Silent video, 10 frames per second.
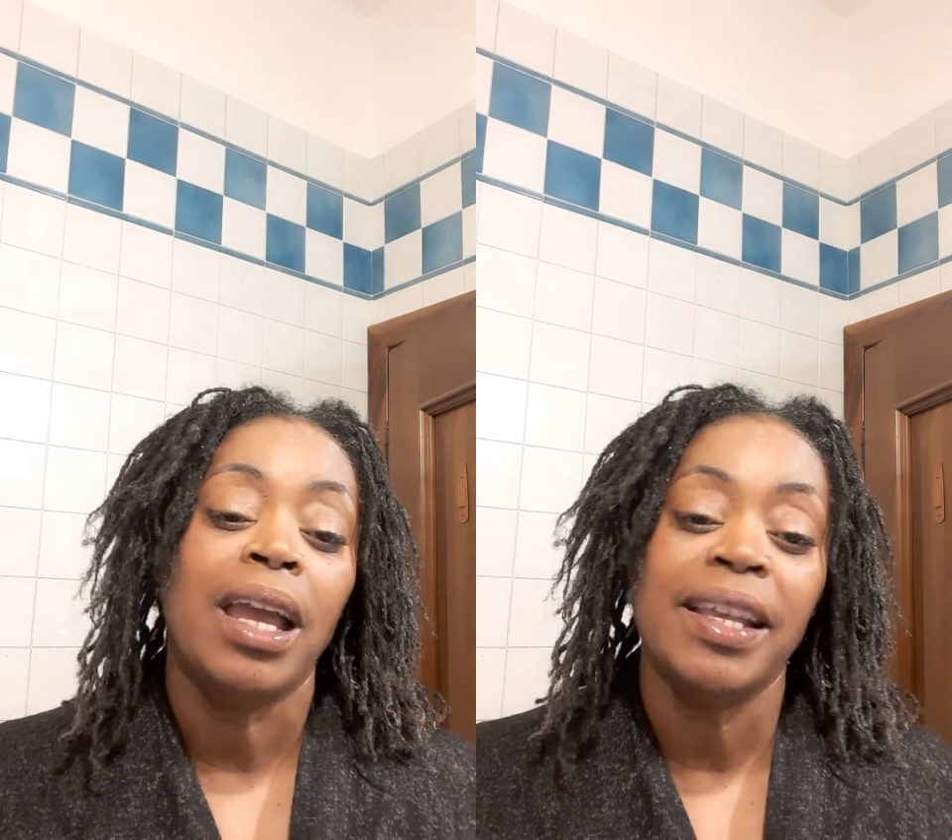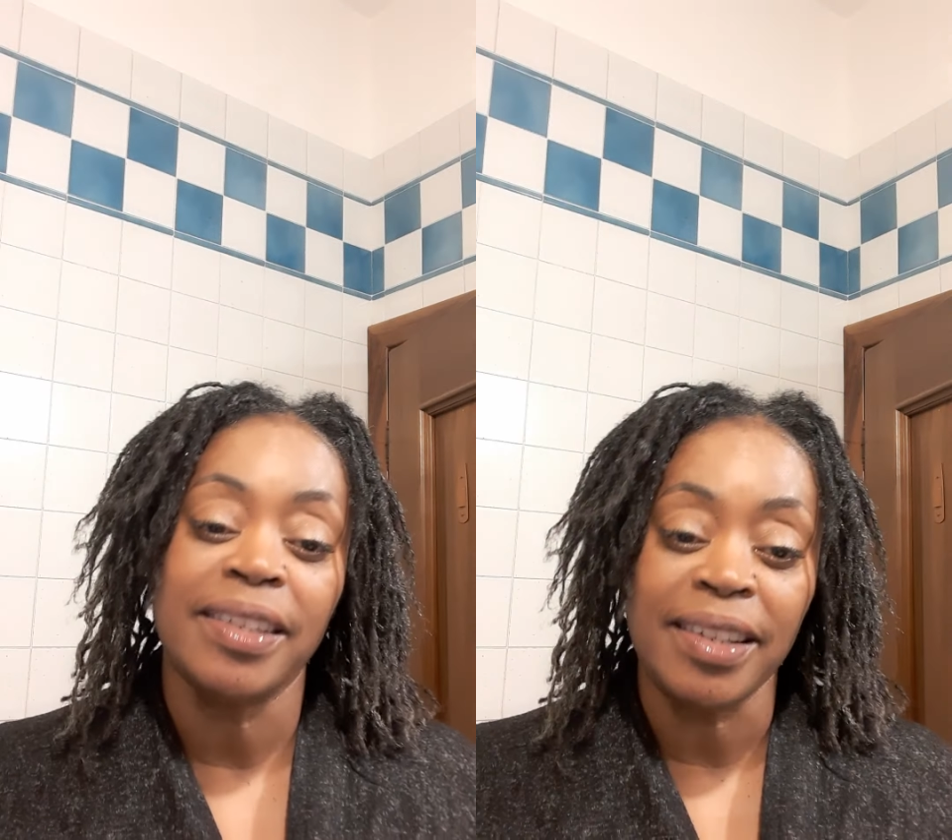
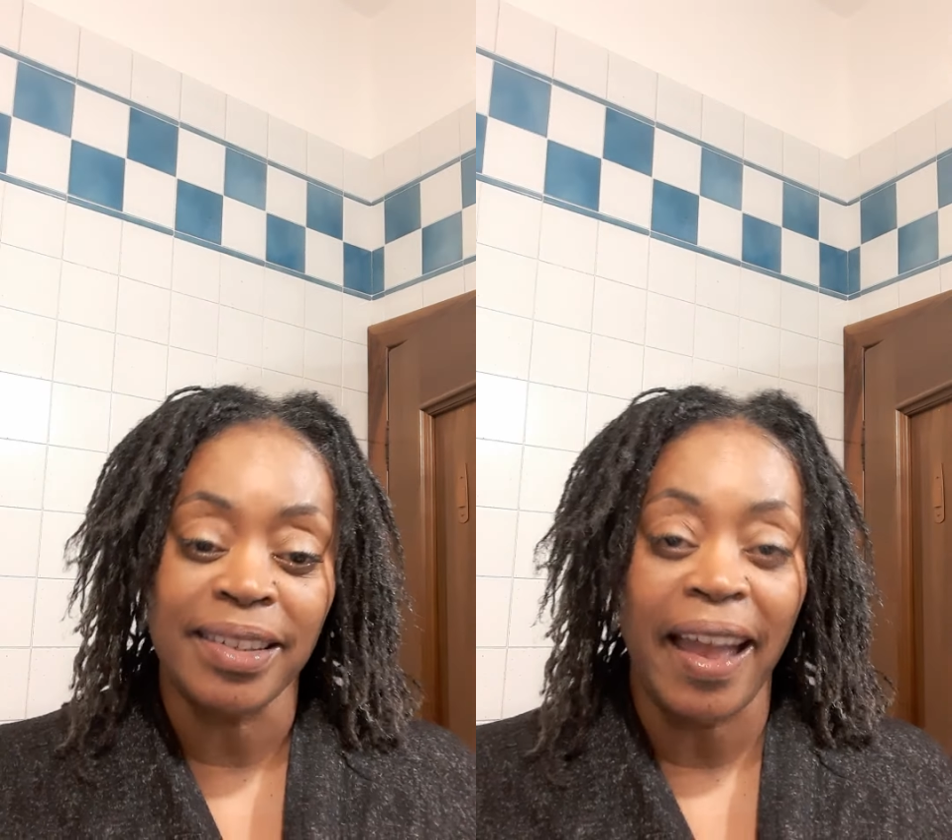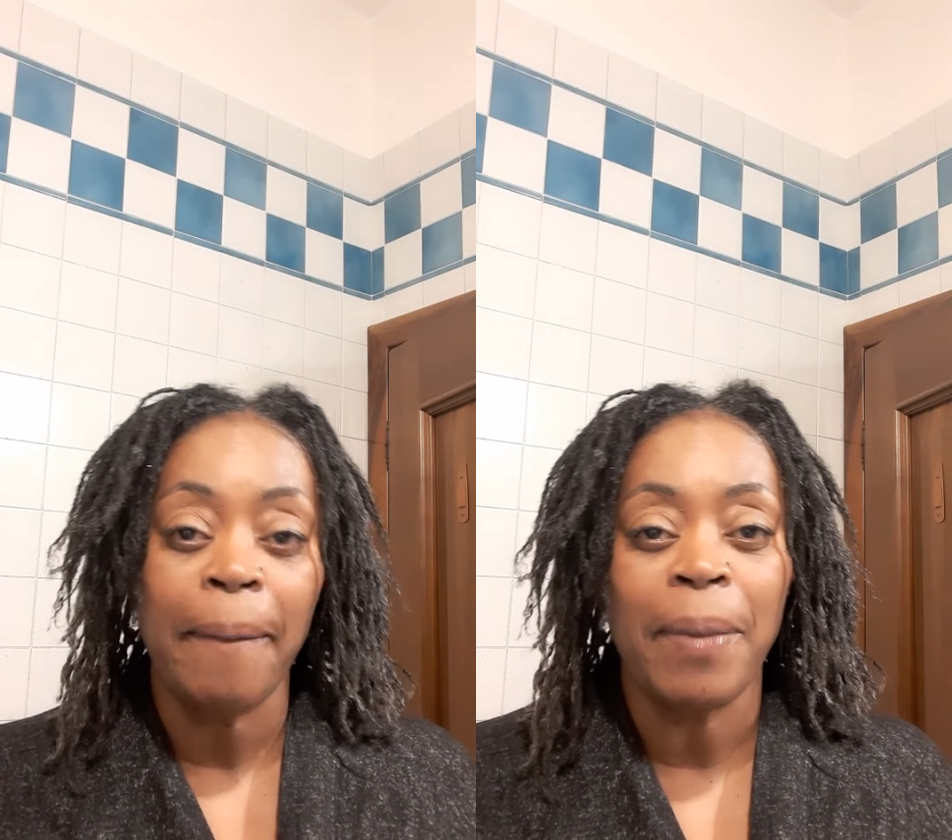is a
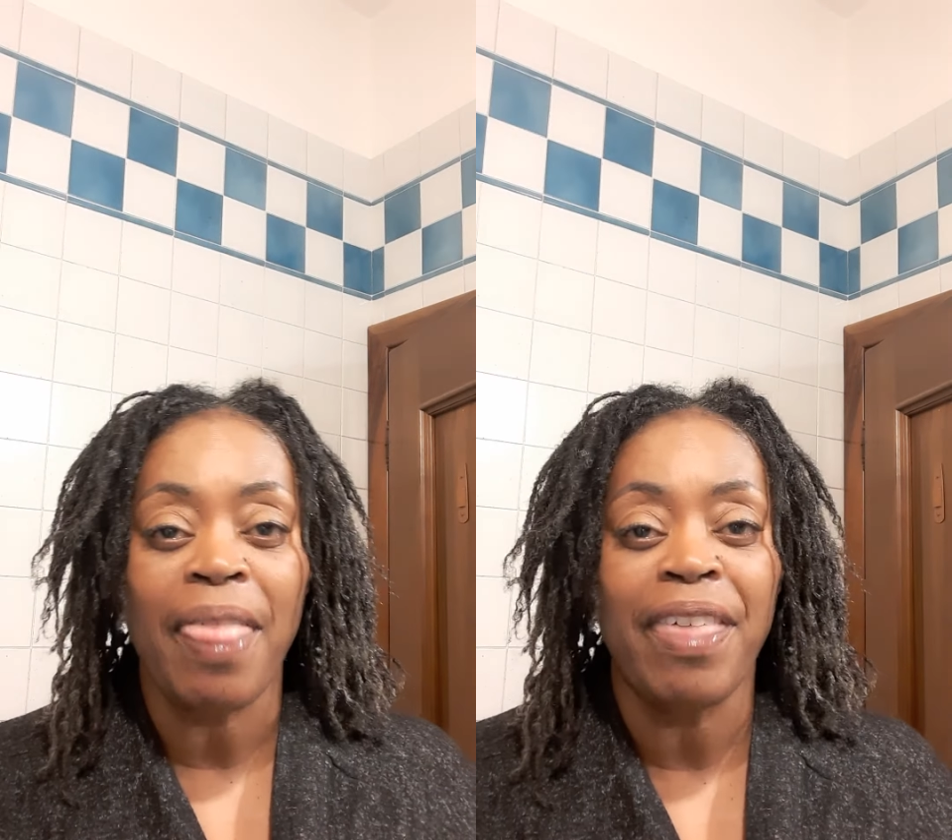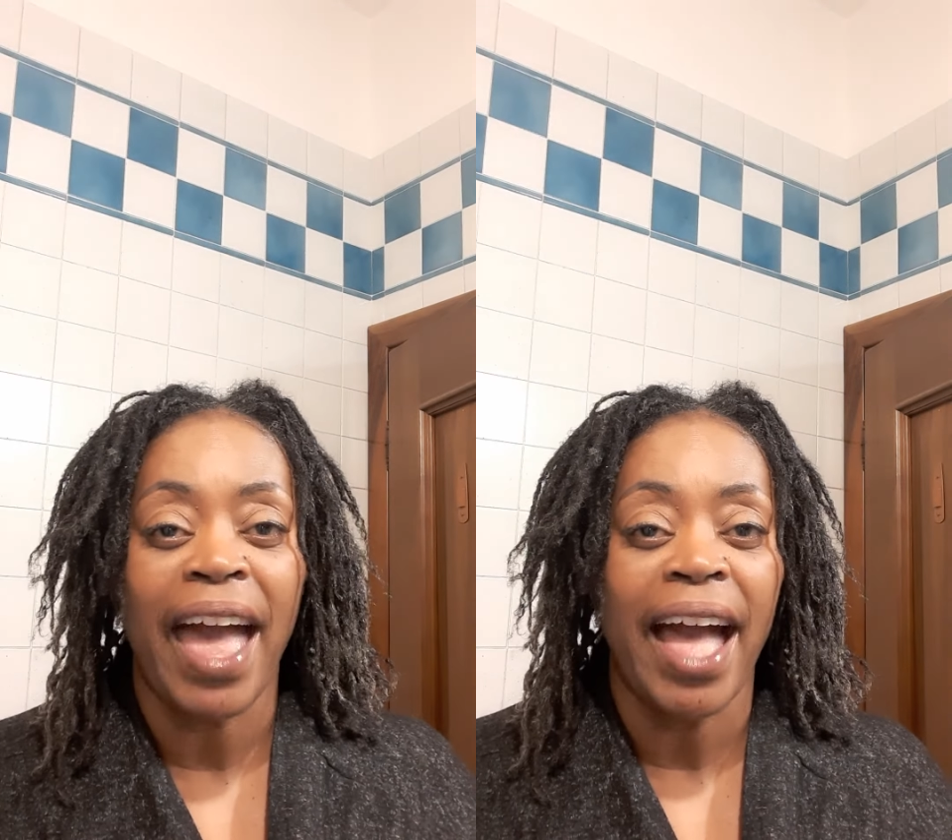step
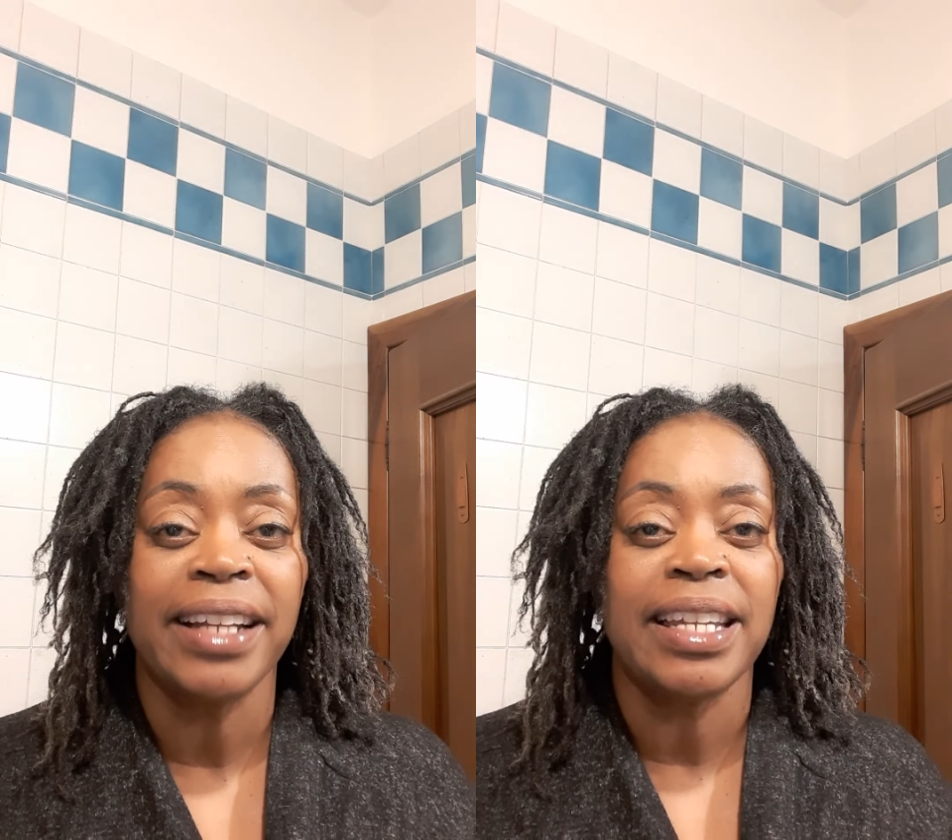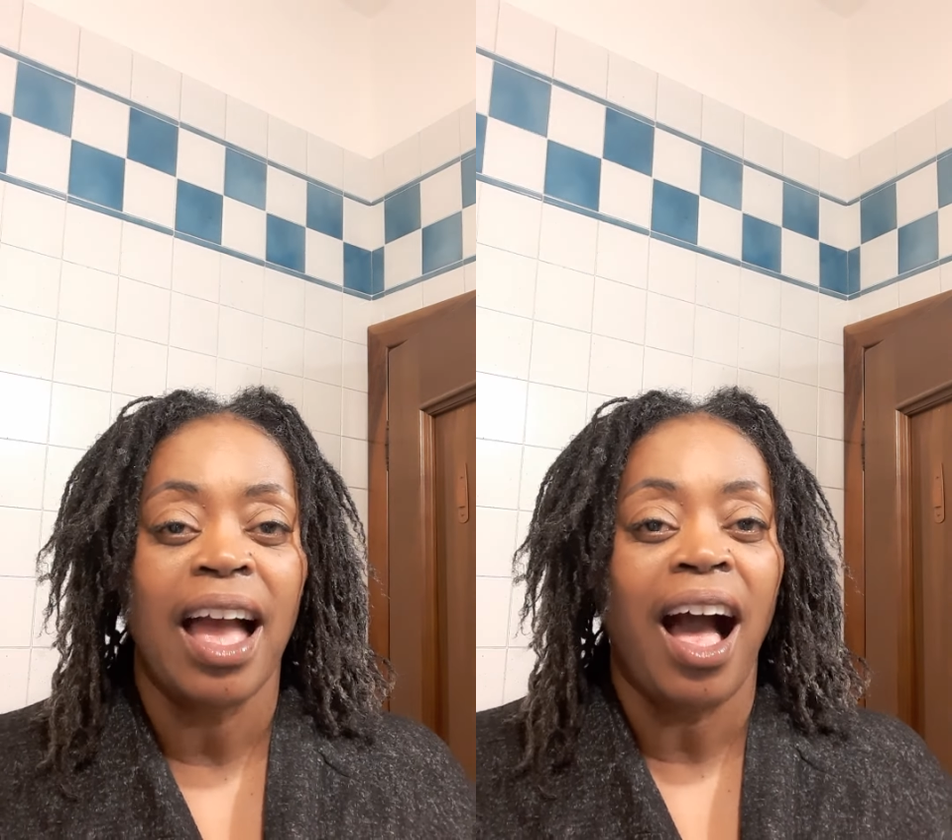that